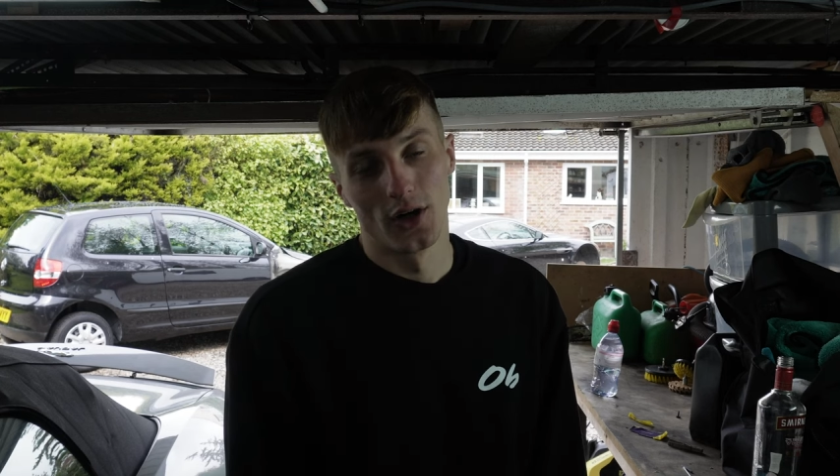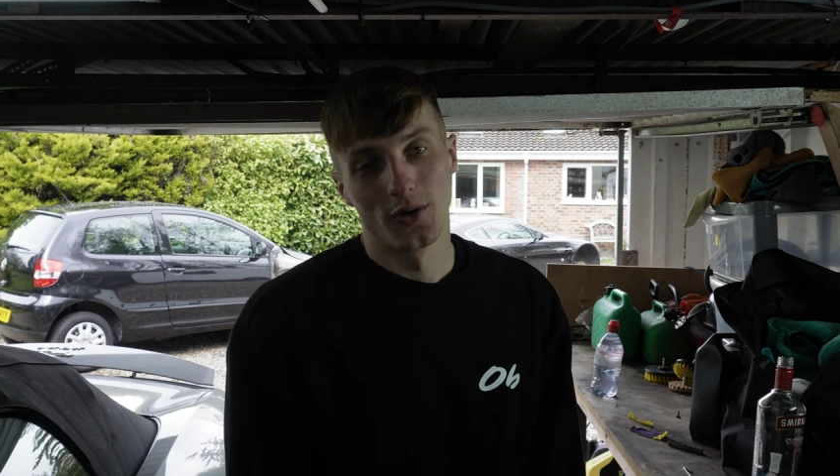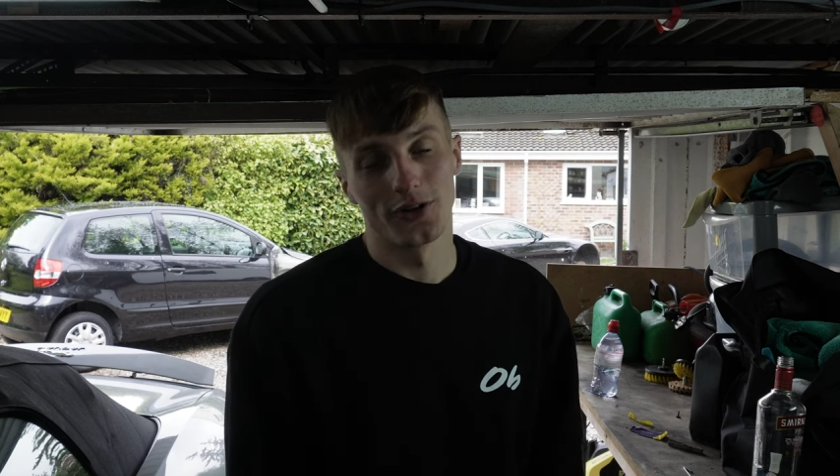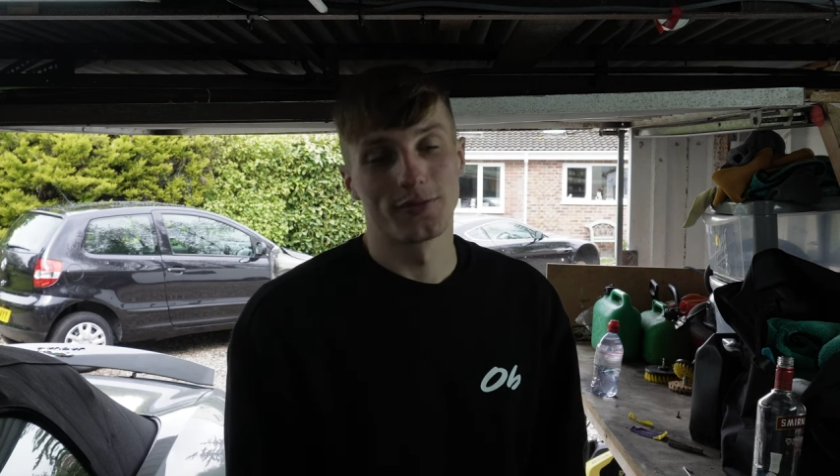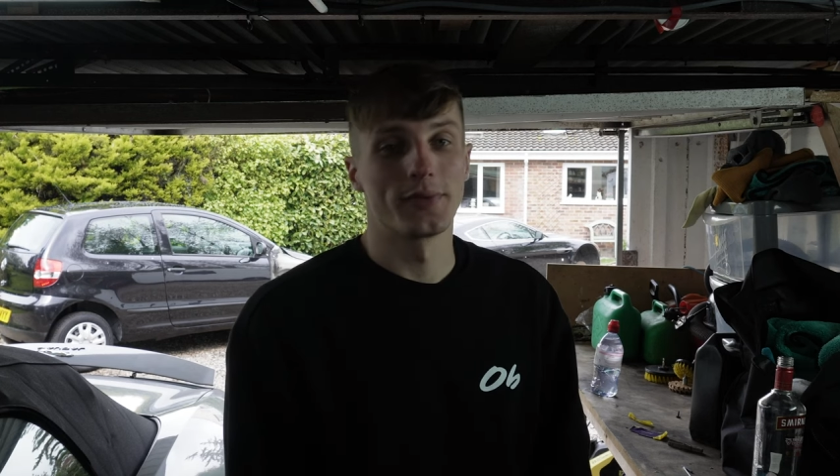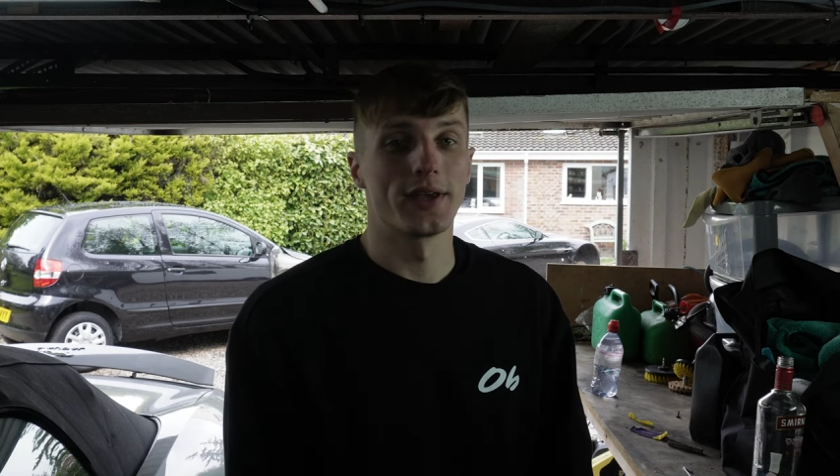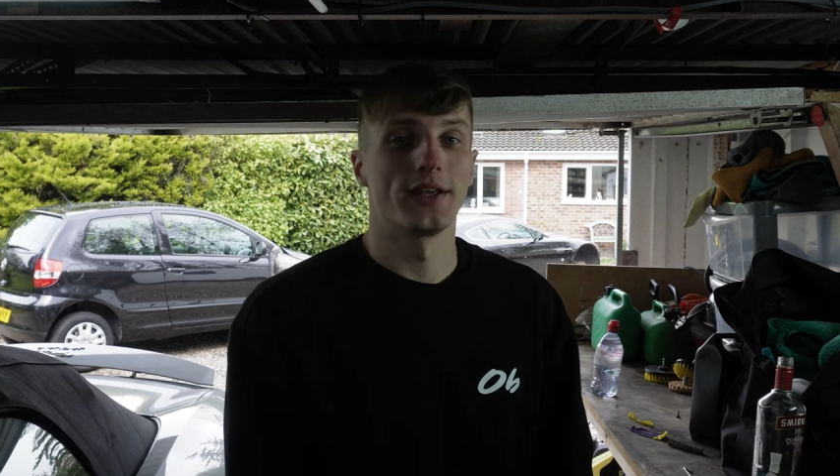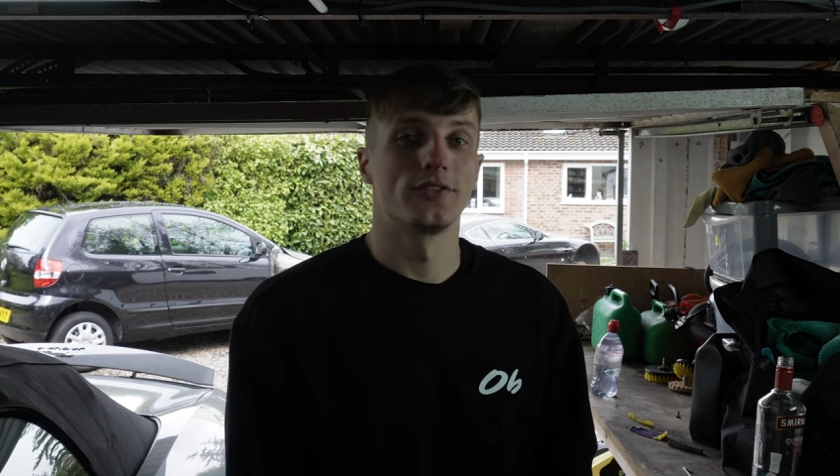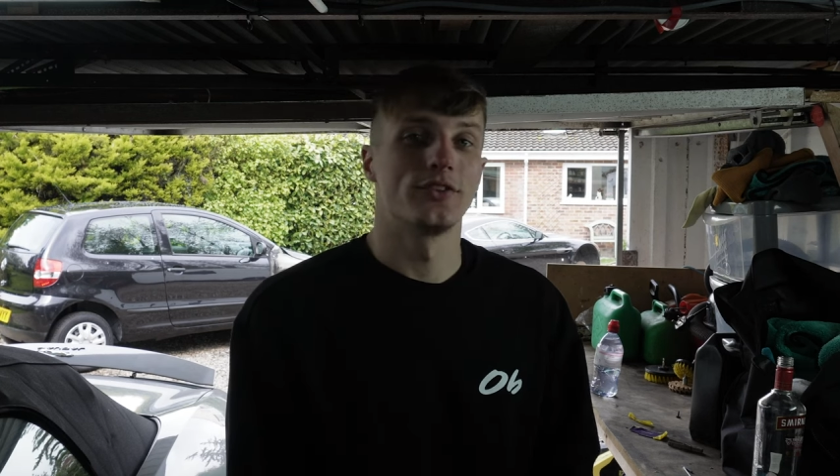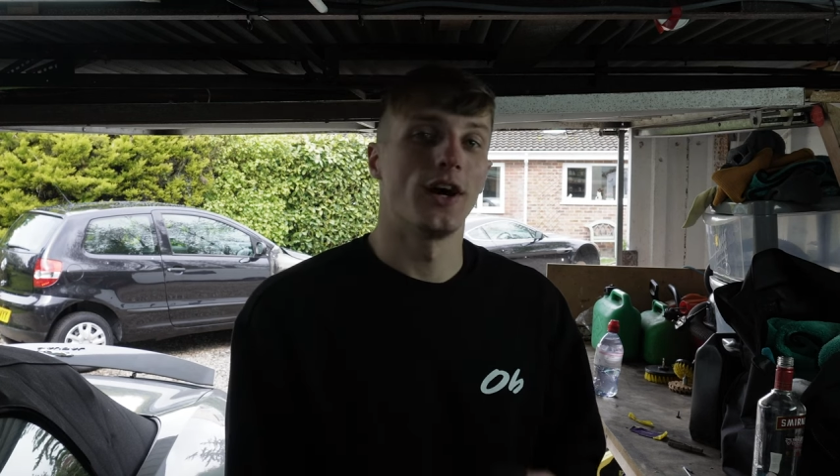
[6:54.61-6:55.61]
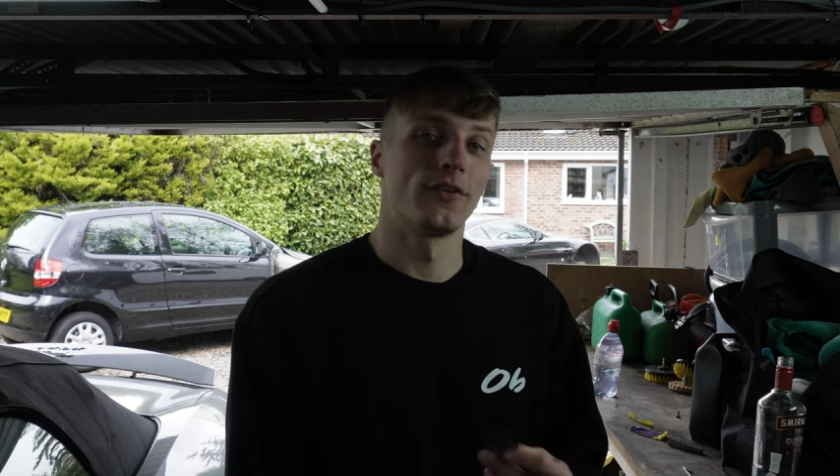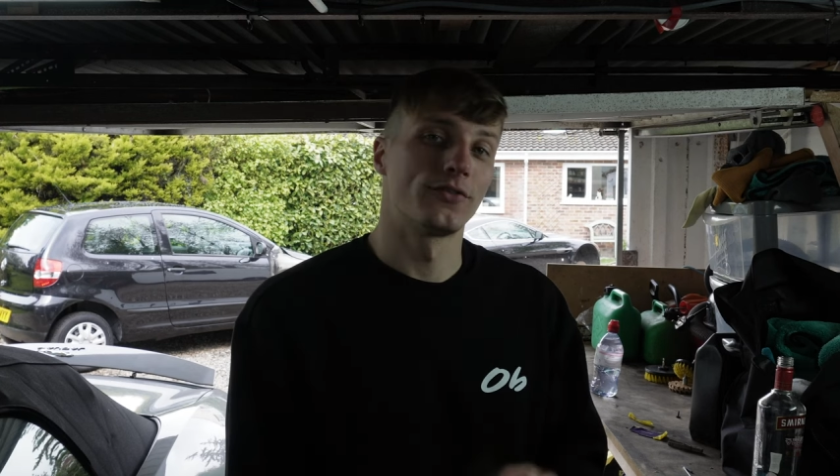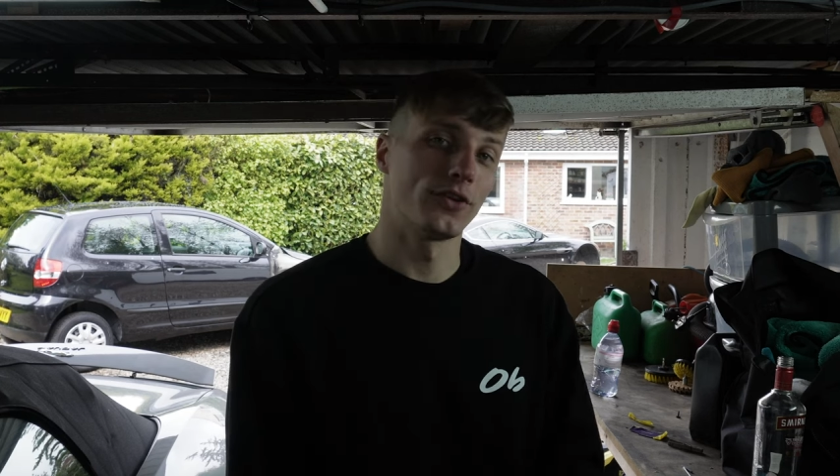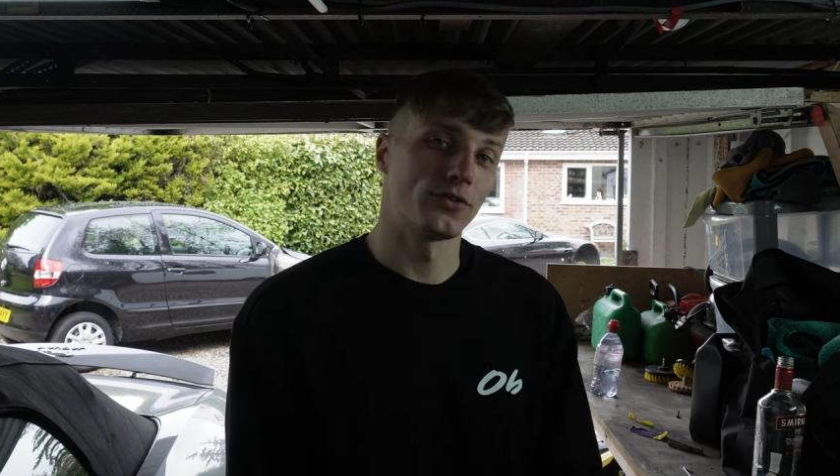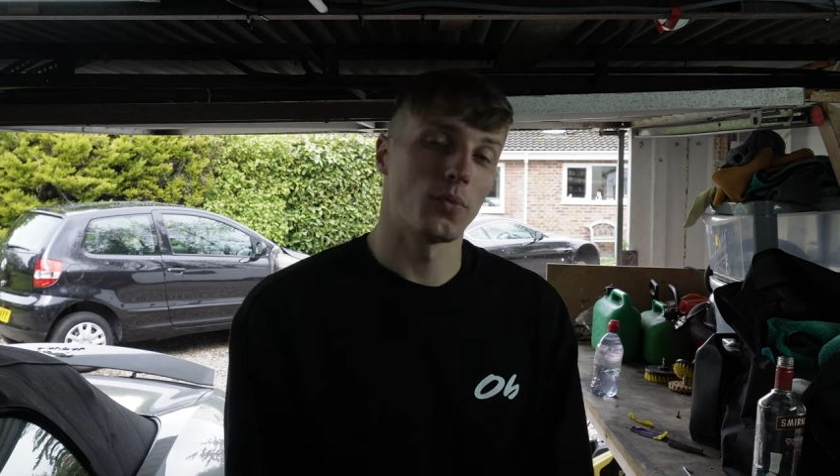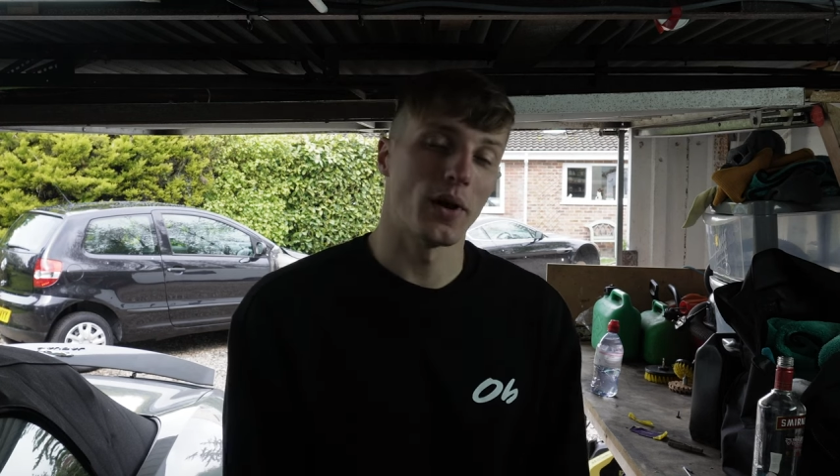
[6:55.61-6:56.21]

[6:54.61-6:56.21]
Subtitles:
which means I've just